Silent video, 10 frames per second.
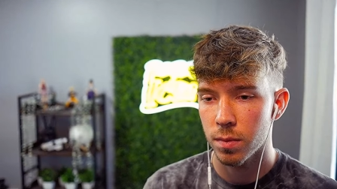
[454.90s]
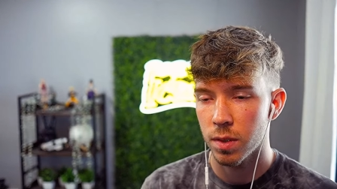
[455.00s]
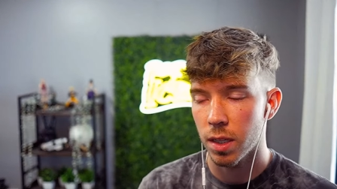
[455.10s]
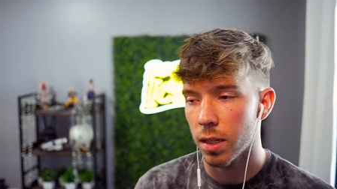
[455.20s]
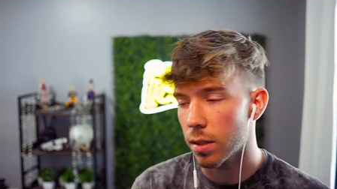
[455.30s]

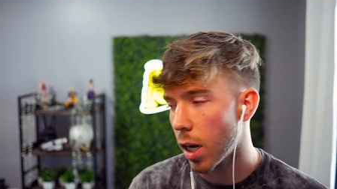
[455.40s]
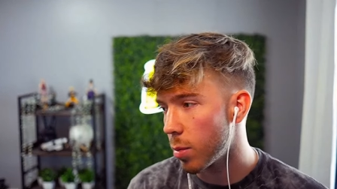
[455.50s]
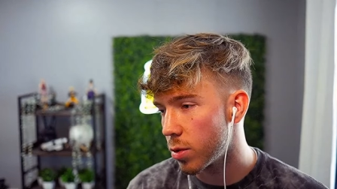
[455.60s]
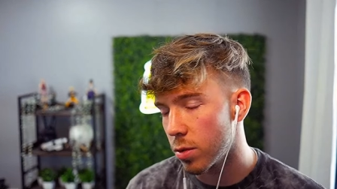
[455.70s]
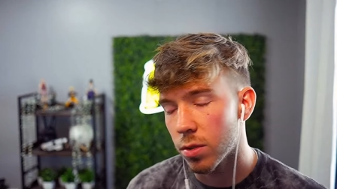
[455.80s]
This guy
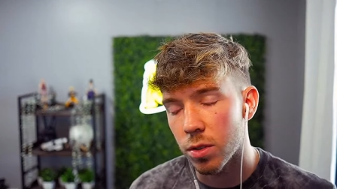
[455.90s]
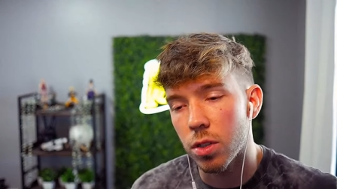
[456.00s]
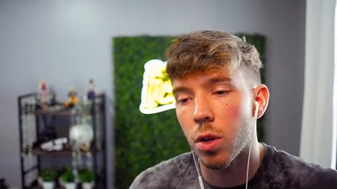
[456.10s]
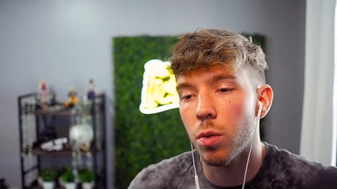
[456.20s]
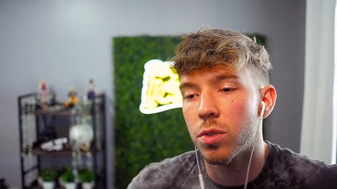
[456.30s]
Kabuto is the
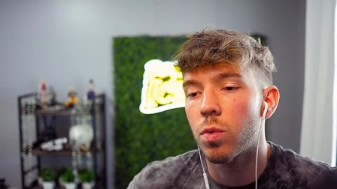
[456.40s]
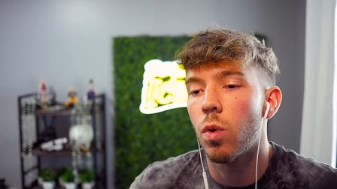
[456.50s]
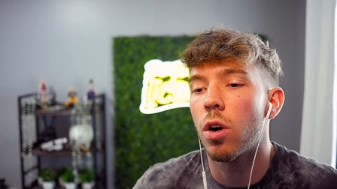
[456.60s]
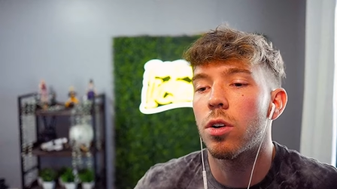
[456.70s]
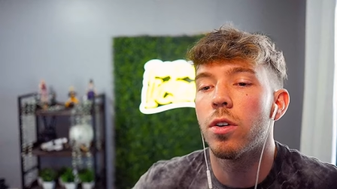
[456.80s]
slowest
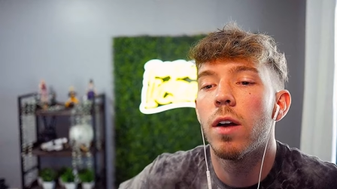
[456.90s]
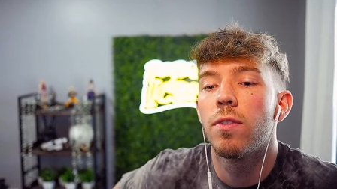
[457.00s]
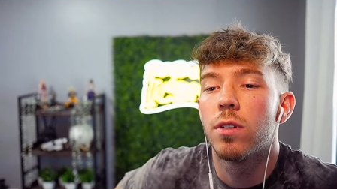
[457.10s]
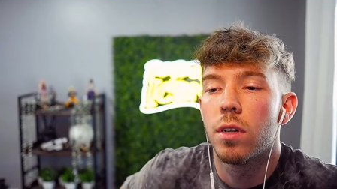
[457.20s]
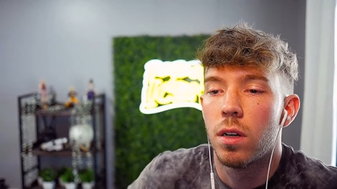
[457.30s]
walker
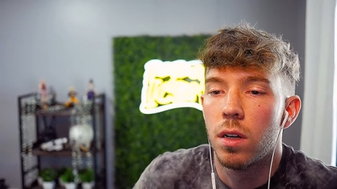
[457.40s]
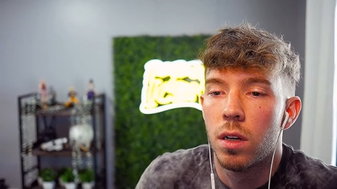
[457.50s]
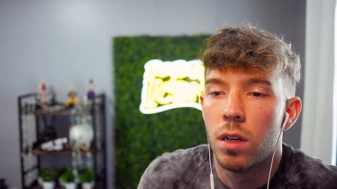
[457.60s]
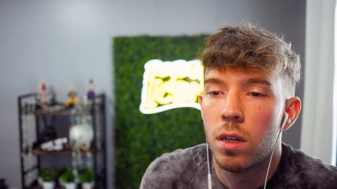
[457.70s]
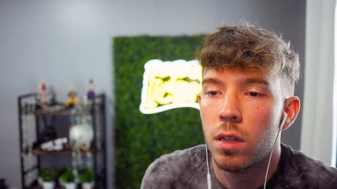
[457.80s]
ever.
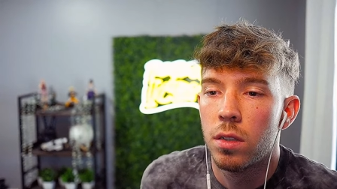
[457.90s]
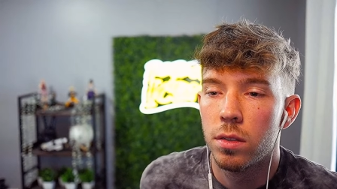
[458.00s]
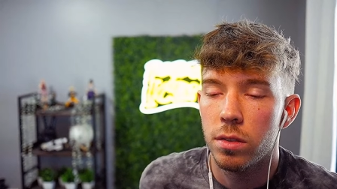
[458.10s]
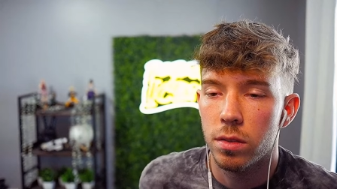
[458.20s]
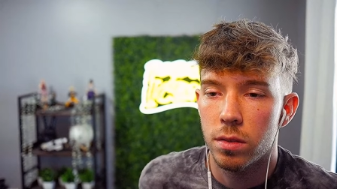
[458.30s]

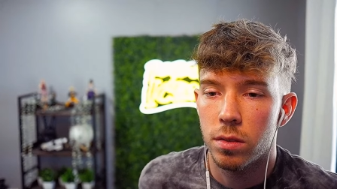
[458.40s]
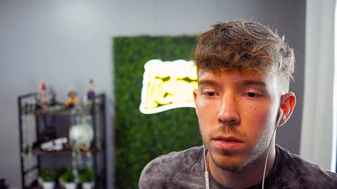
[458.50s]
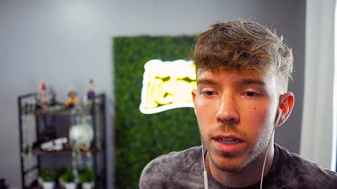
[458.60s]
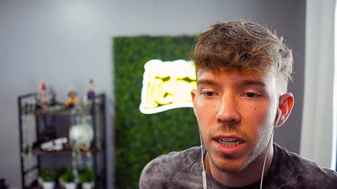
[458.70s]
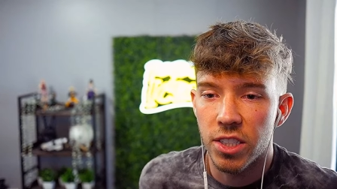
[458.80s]

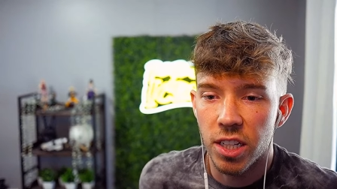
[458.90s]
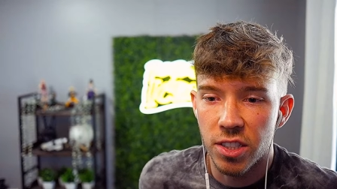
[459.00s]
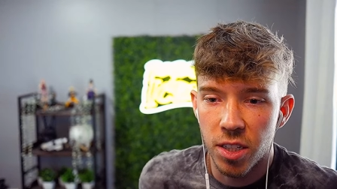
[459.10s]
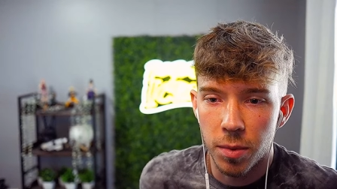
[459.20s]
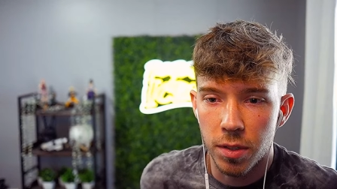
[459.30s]
You gotta sense
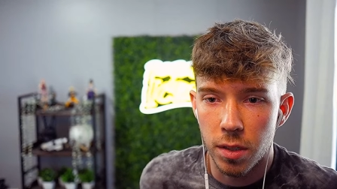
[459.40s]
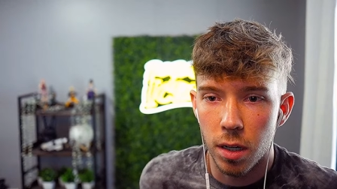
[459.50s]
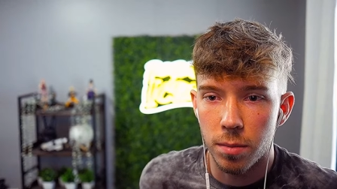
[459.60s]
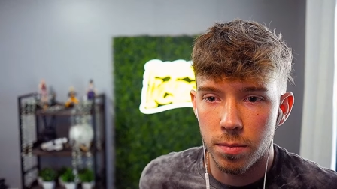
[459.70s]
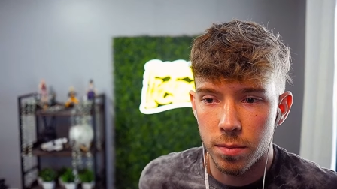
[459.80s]
something's
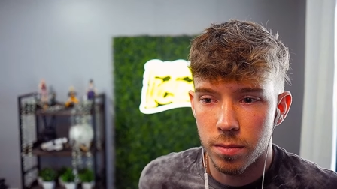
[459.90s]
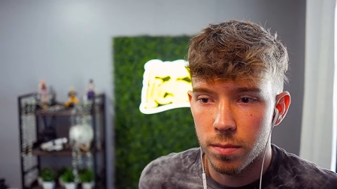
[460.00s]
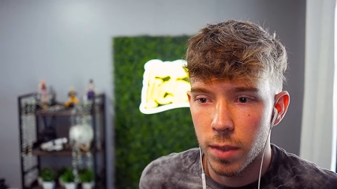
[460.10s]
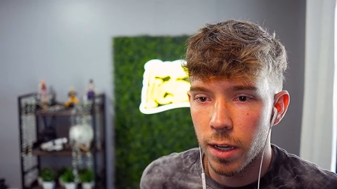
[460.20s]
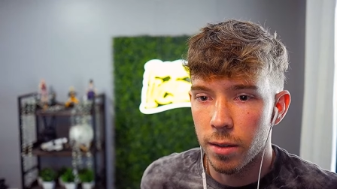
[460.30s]
up,
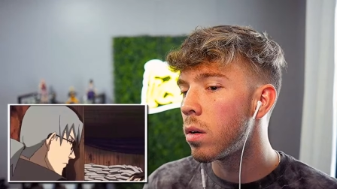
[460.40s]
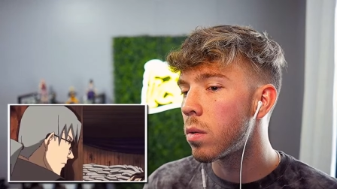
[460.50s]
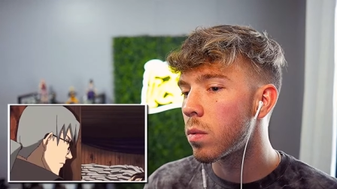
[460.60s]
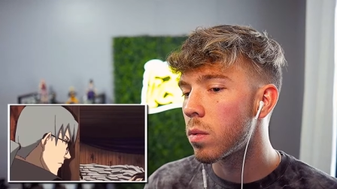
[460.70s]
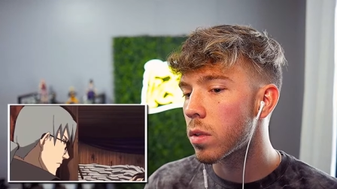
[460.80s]
man.
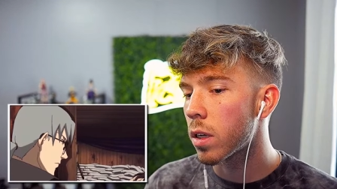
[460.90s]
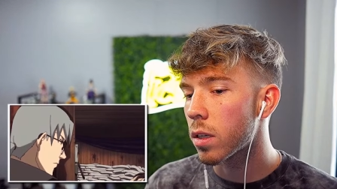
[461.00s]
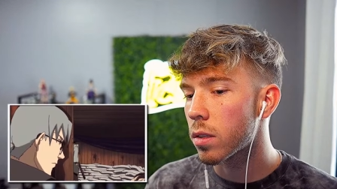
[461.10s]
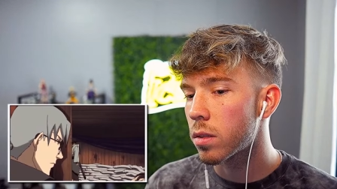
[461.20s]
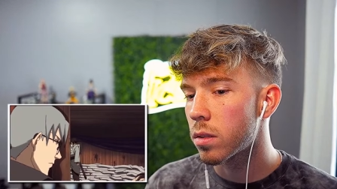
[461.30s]
What the heck?